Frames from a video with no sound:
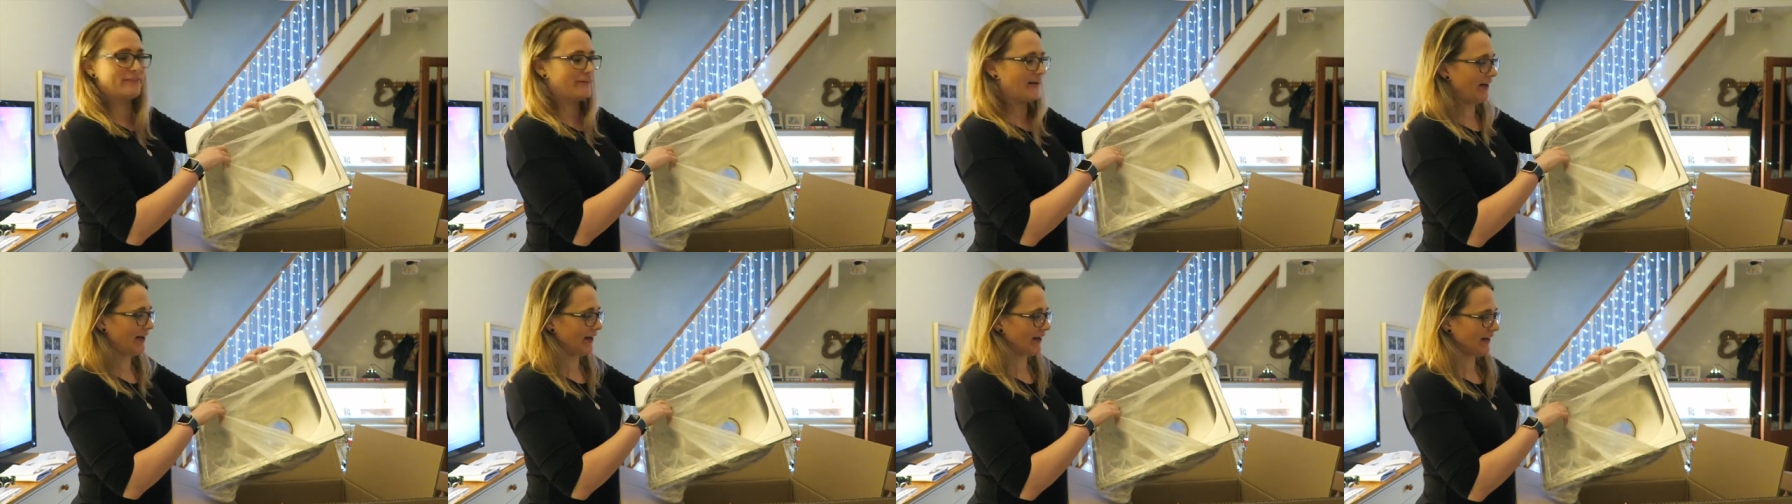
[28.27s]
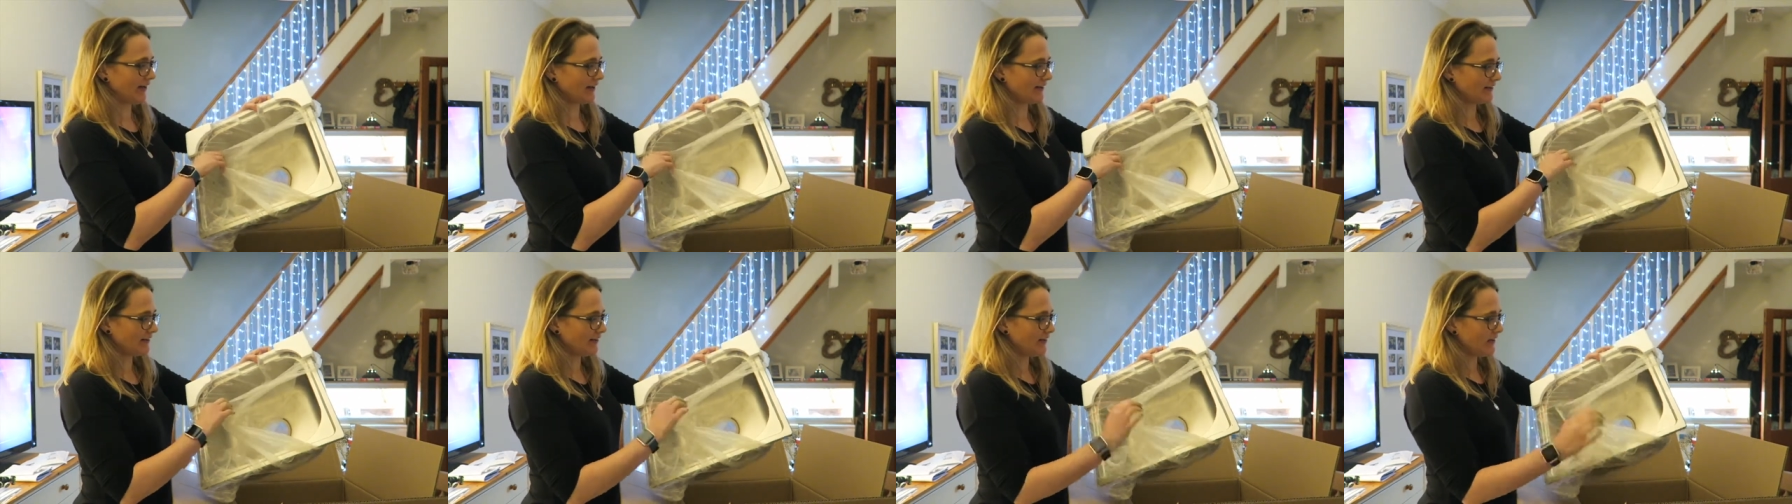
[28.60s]

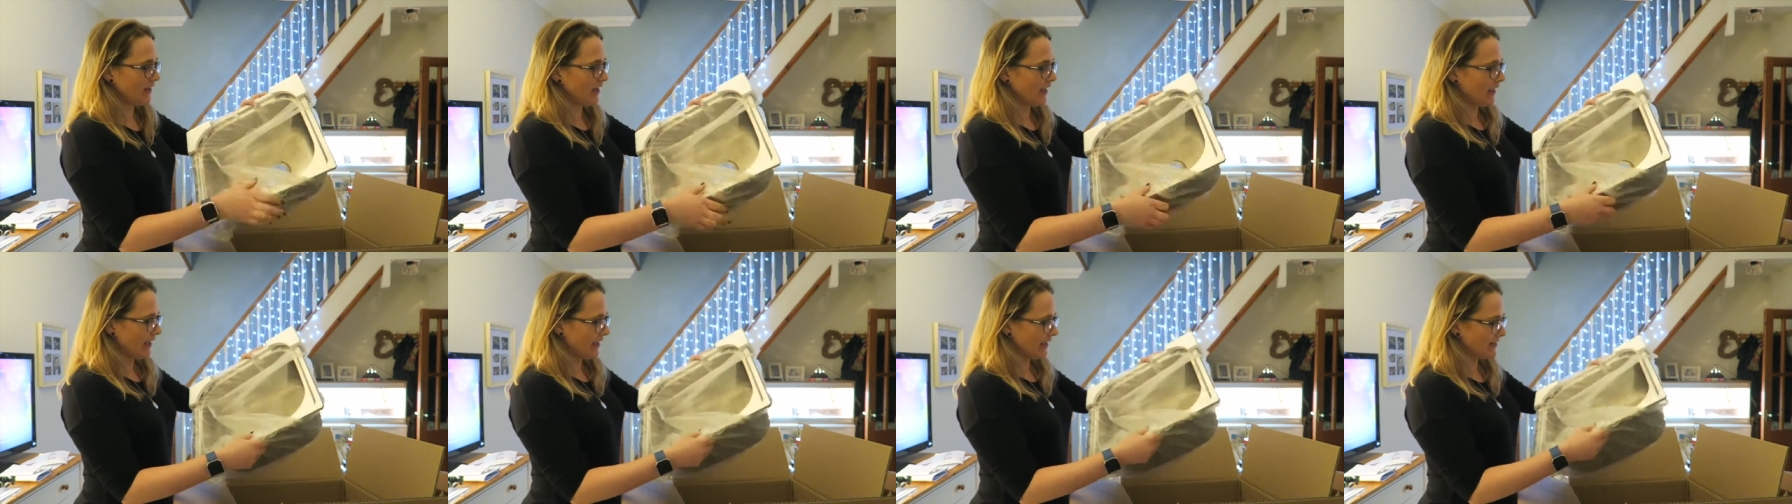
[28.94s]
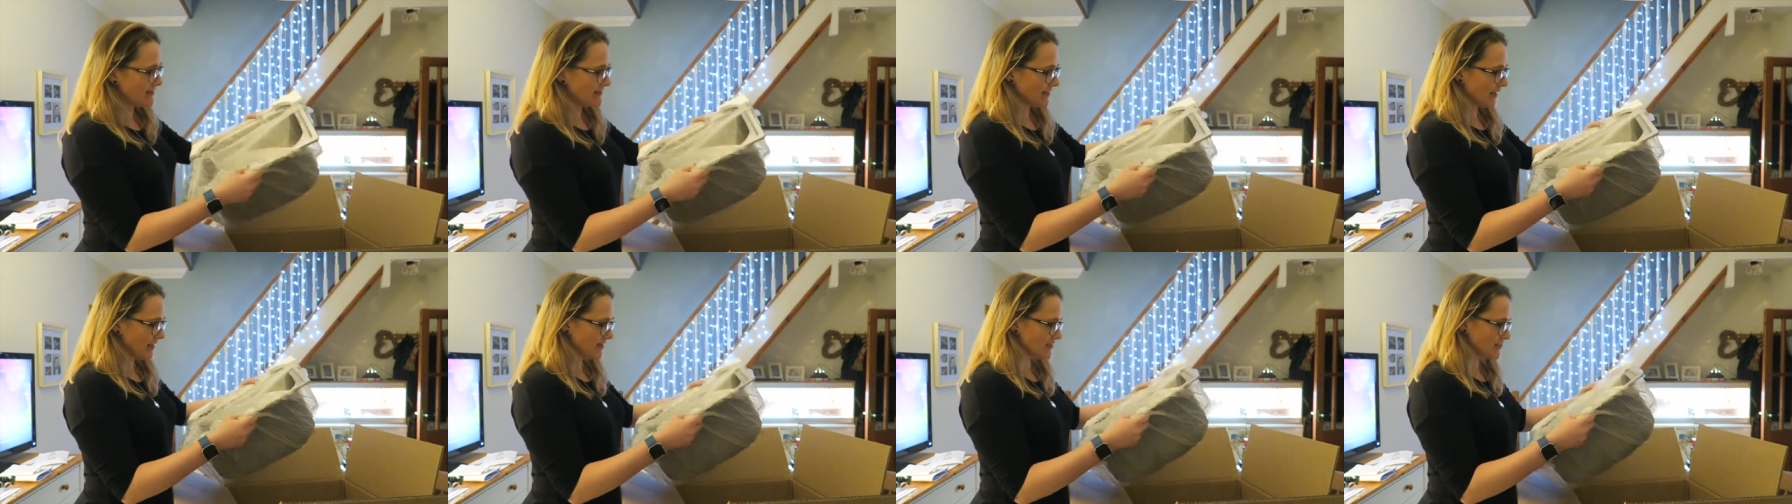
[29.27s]
van.
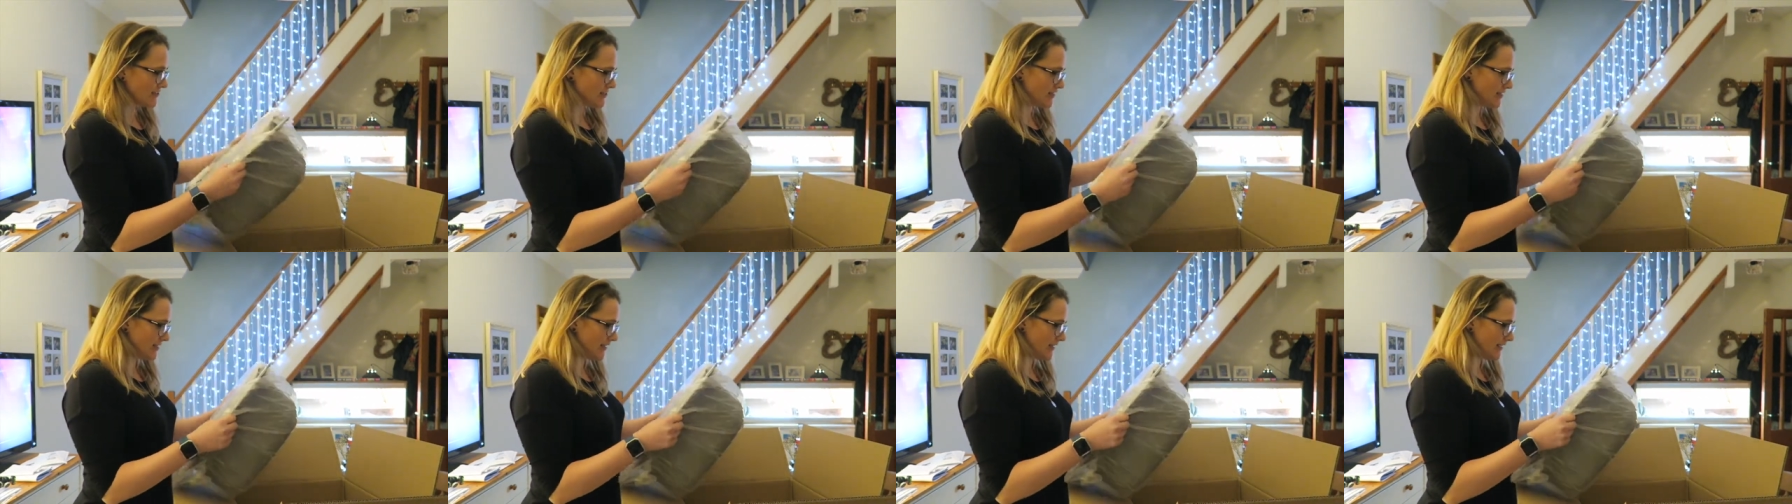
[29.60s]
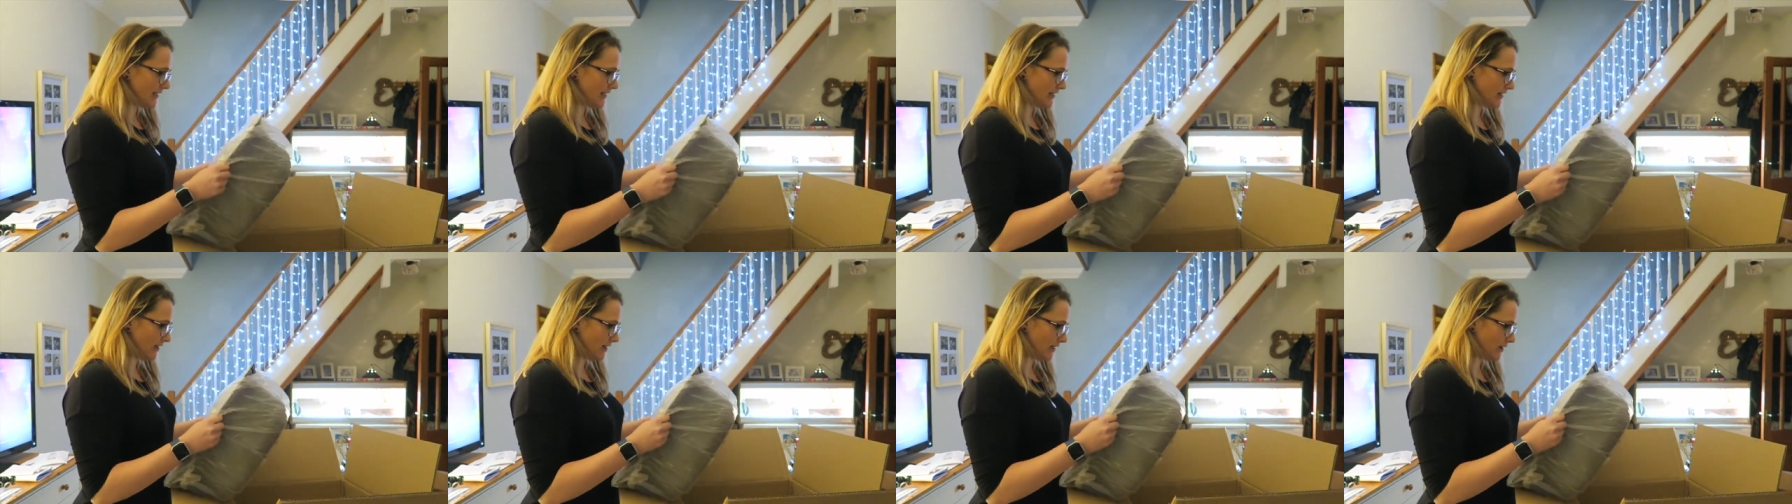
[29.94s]
It's
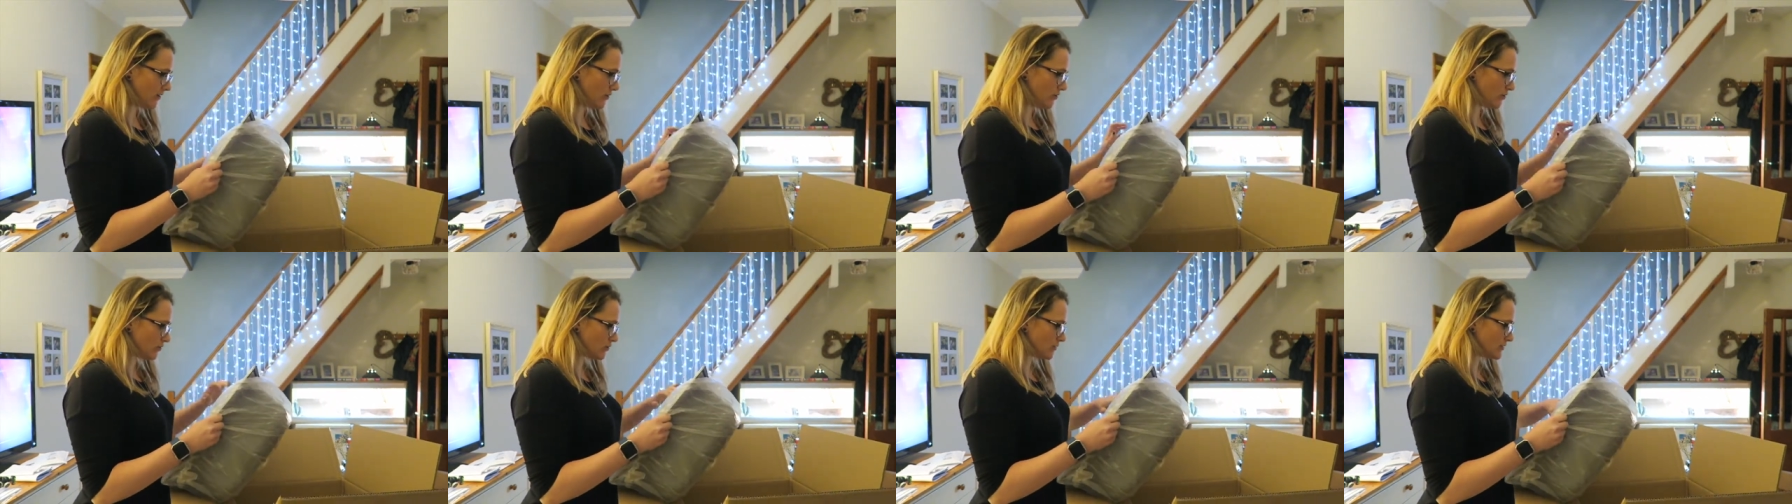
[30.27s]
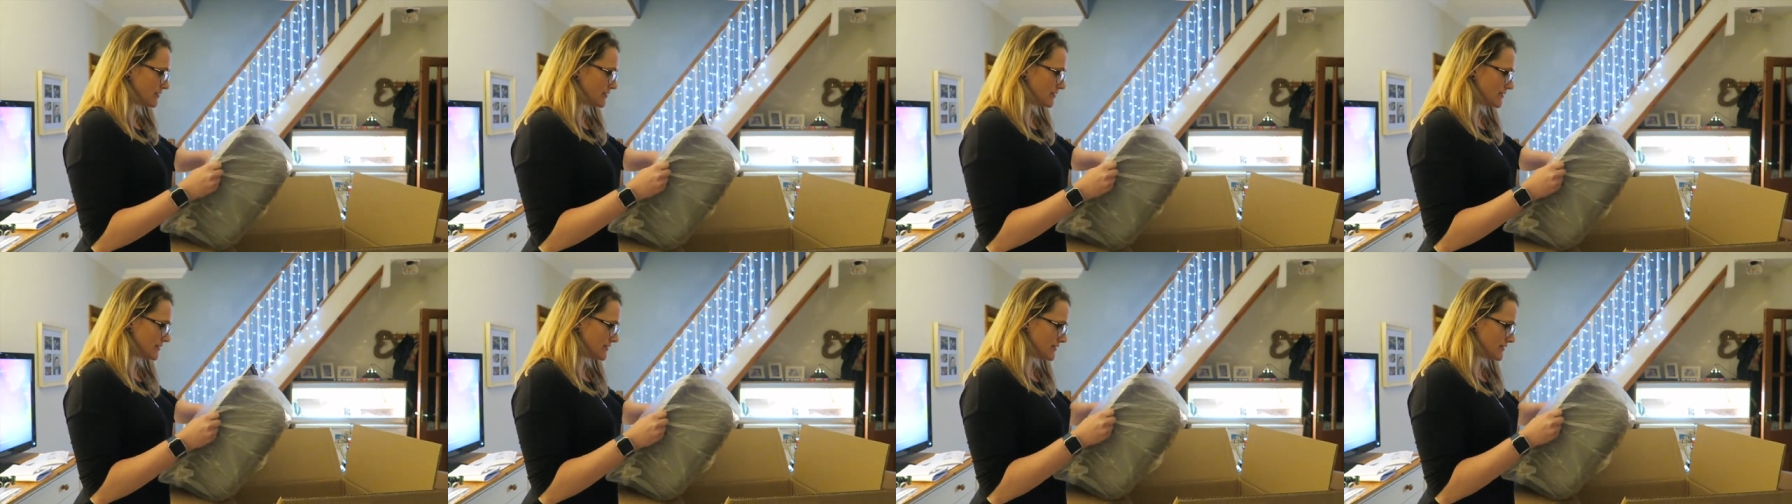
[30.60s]
actually a lot